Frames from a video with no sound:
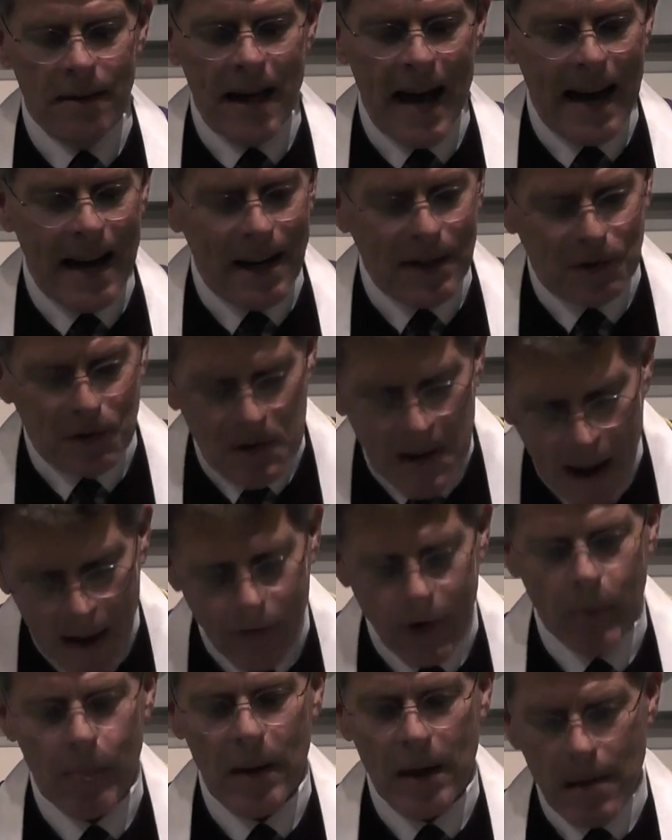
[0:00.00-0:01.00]
that has
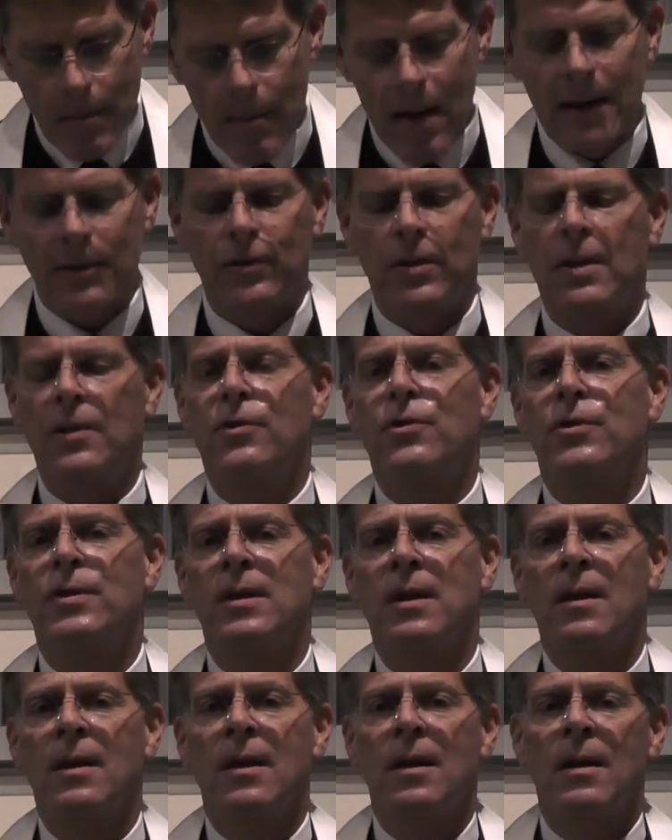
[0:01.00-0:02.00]
never been the message
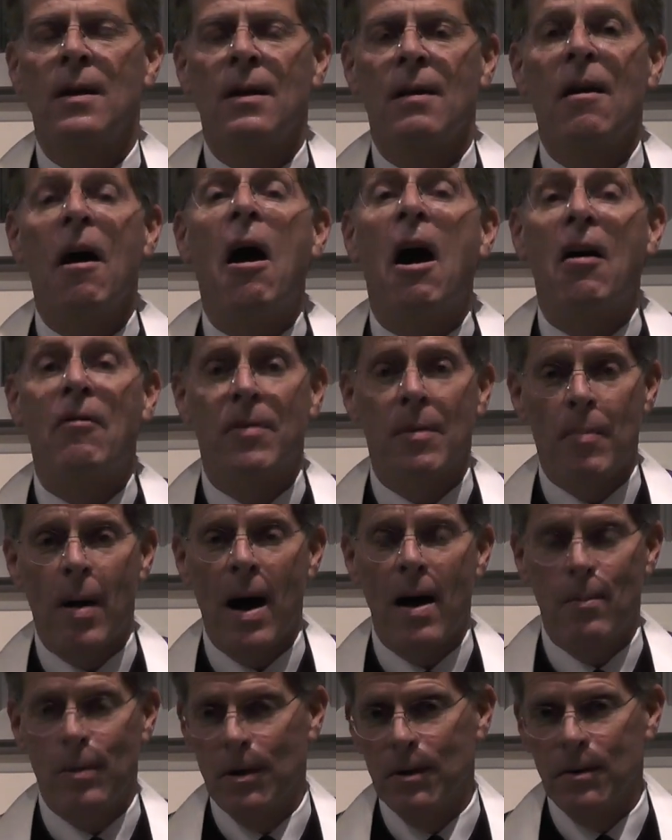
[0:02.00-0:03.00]
of the
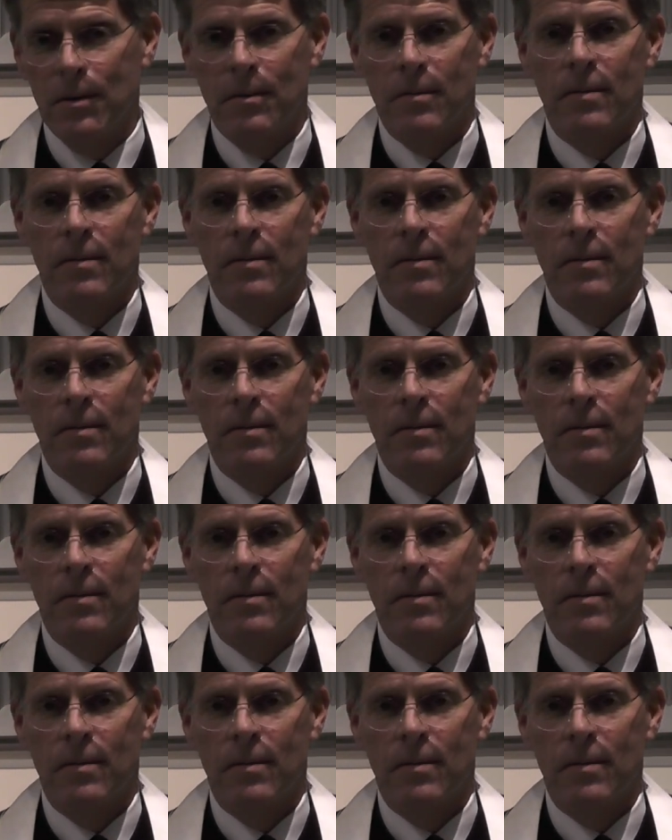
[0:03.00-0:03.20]
Bible.